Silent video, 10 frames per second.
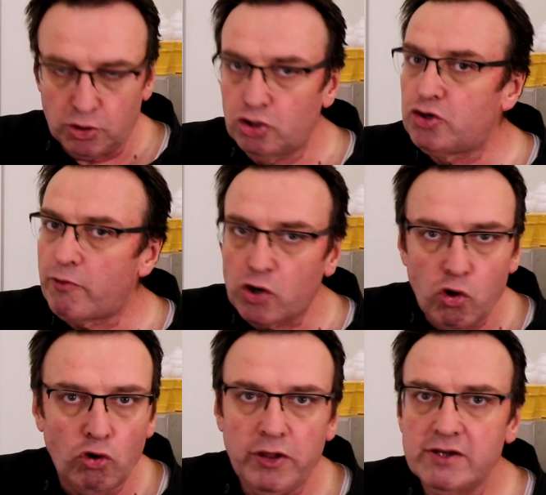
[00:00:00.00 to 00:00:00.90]
Good to
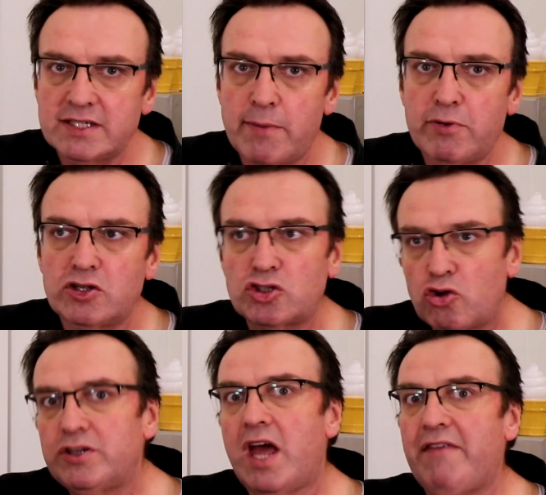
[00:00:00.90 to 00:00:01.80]
record those temperatures,
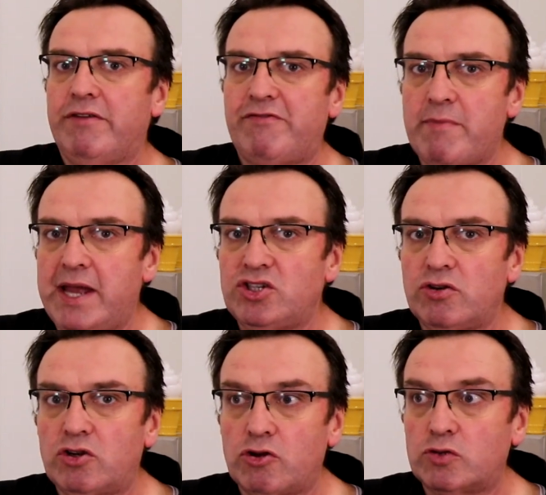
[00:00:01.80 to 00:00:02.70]
good to have
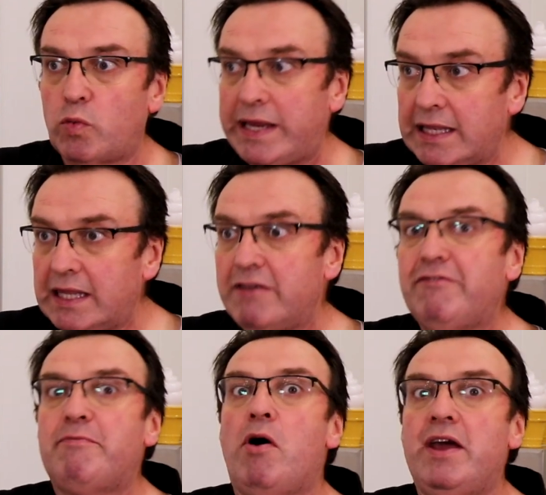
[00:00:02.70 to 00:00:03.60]
information, because we
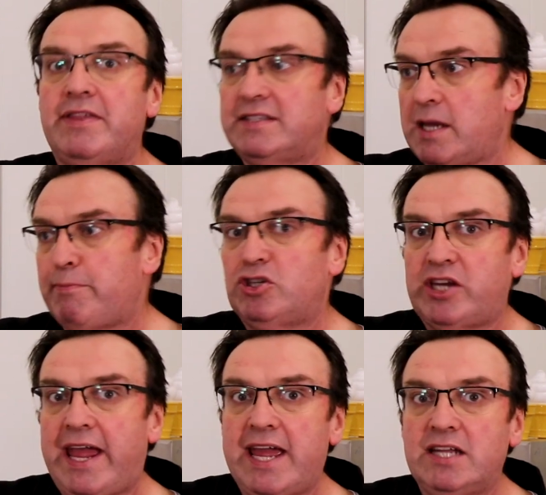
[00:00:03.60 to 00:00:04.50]
live by the
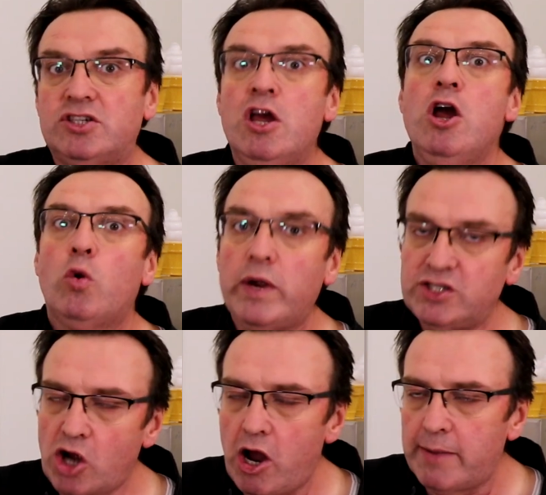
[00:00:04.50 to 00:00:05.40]
temperature gauge, we
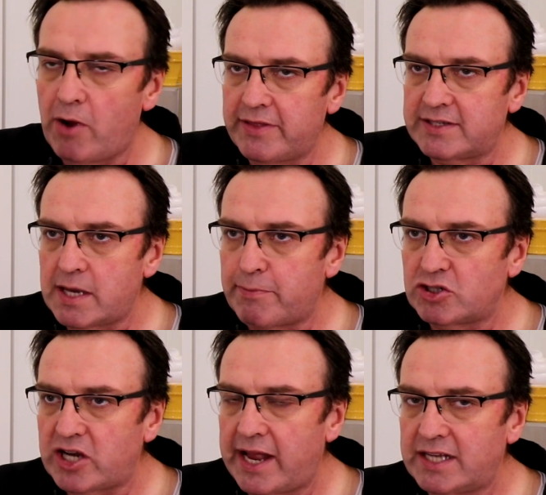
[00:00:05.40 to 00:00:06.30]
die the
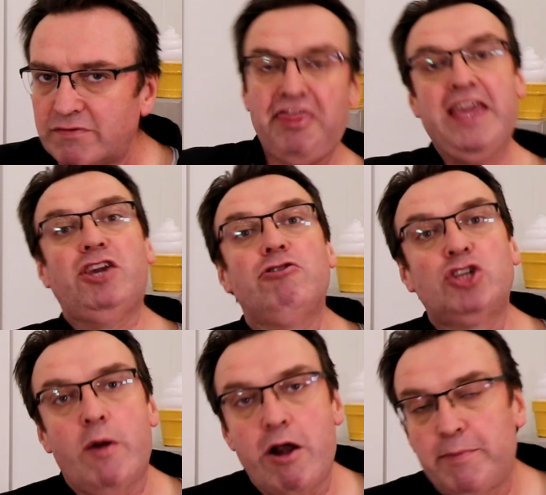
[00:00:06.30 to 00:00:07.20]
temperature gauge. Thank you
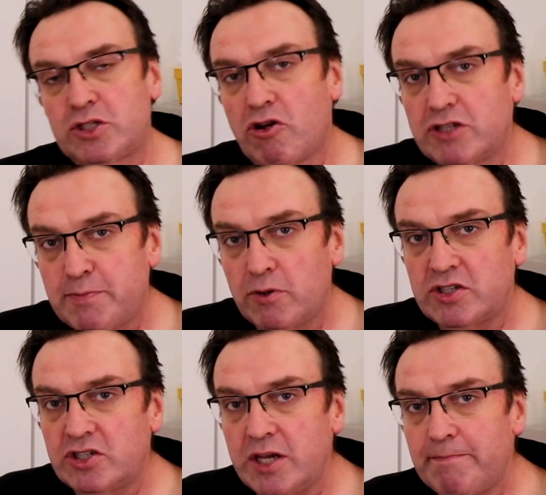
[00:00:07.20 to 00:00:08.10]
to our episode
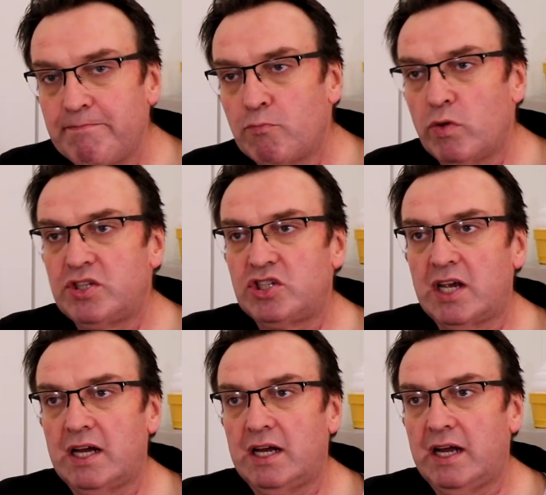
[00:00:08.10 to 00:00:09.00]
sponsorship, which
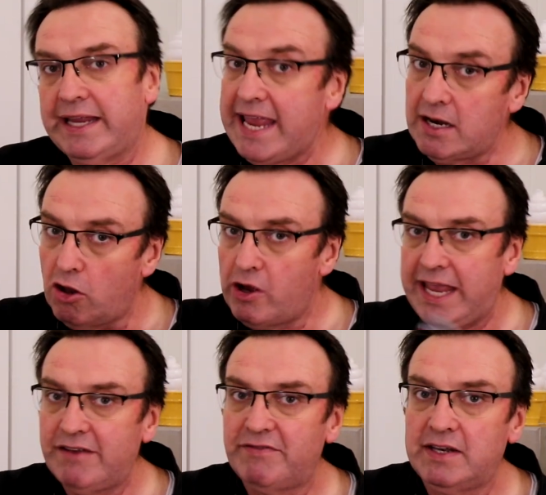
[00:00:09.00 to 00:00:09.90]
again,
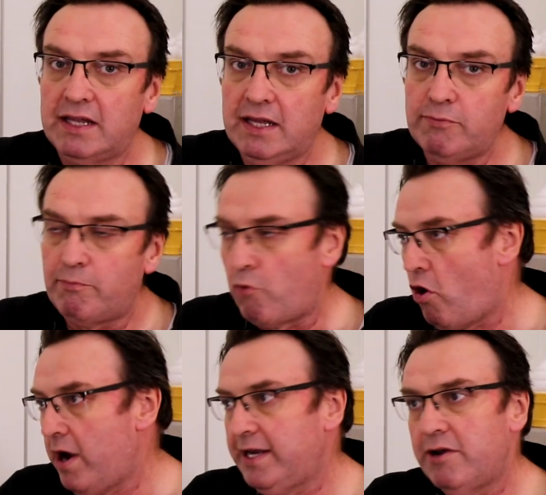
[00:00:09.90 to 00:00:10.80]
Lochhead
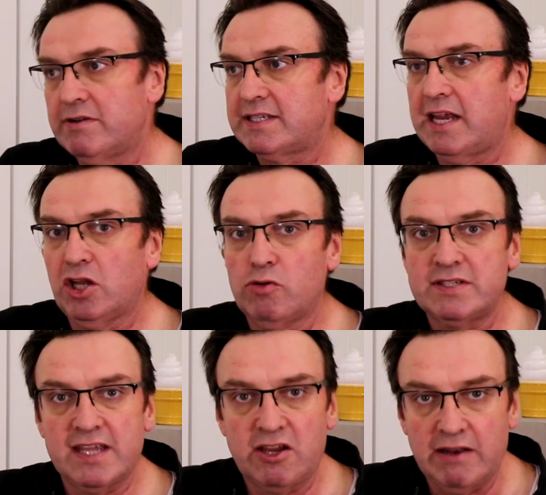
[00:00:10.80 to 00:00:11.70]
Vanilla, right here in St.
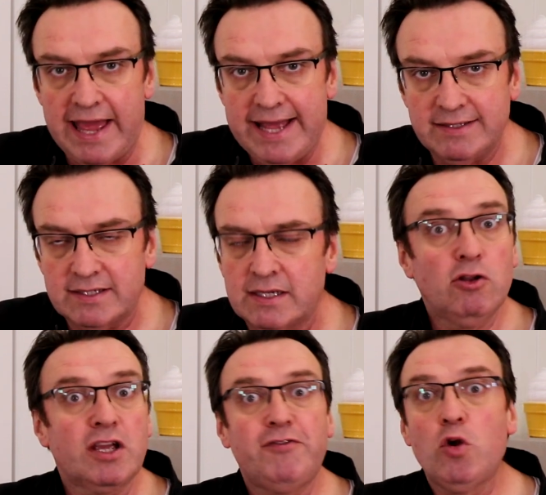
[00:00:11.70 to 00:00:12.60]
Louis. Thank you, lads.
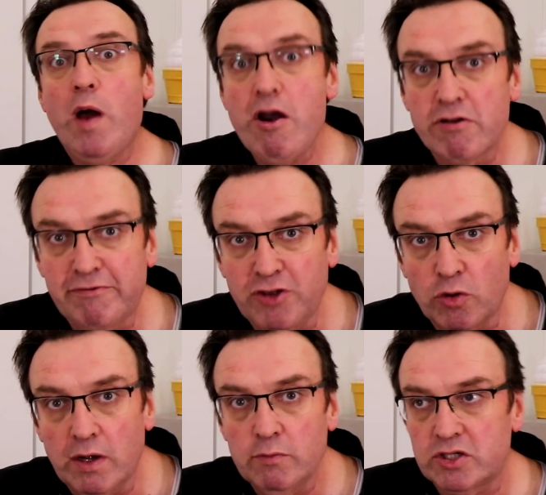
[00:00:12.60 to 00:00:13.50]
And look, if you are a
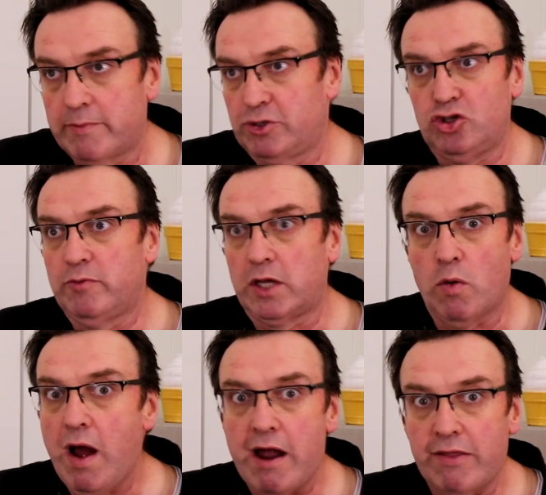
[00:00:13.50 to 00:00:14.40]
viewer, which I'm assuming
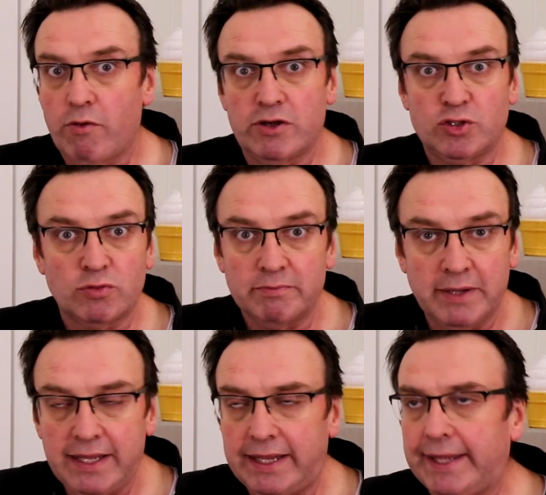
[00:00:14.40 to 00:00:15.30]
you are, otherwise you wouldn't
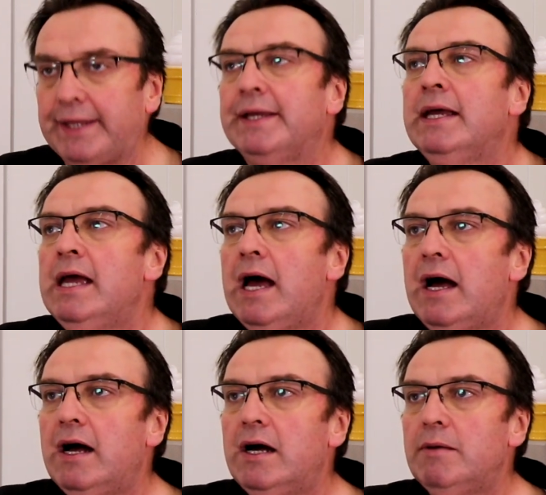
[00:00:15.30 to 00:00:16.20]
be here,
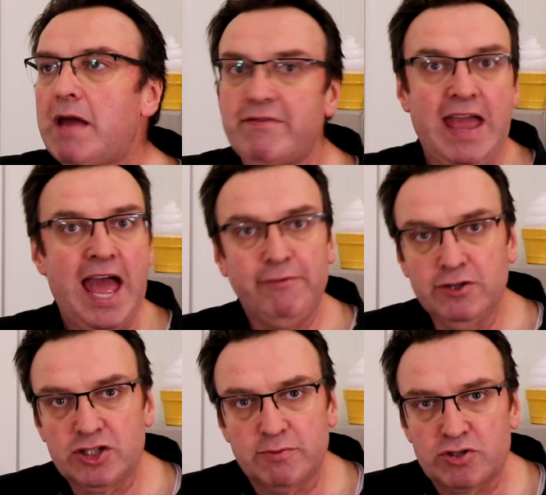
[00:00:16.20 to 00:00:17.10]
and you
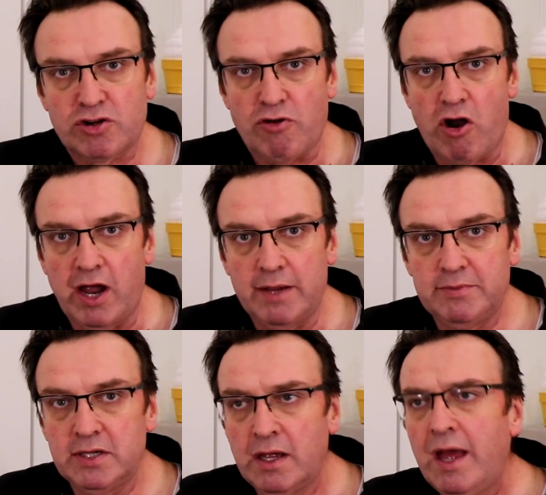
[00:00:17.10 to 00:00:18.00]
haven't
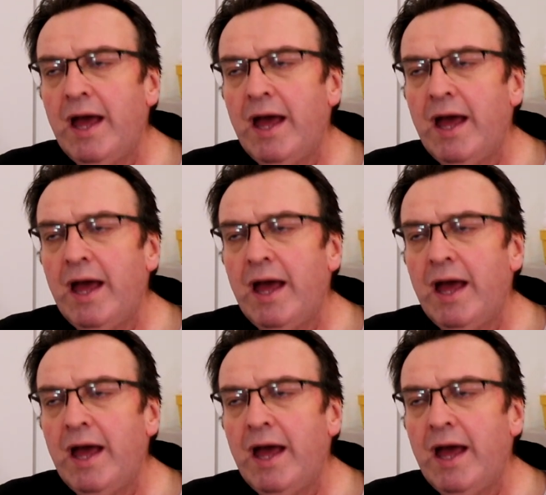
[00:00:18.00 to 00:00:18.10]
subscribed,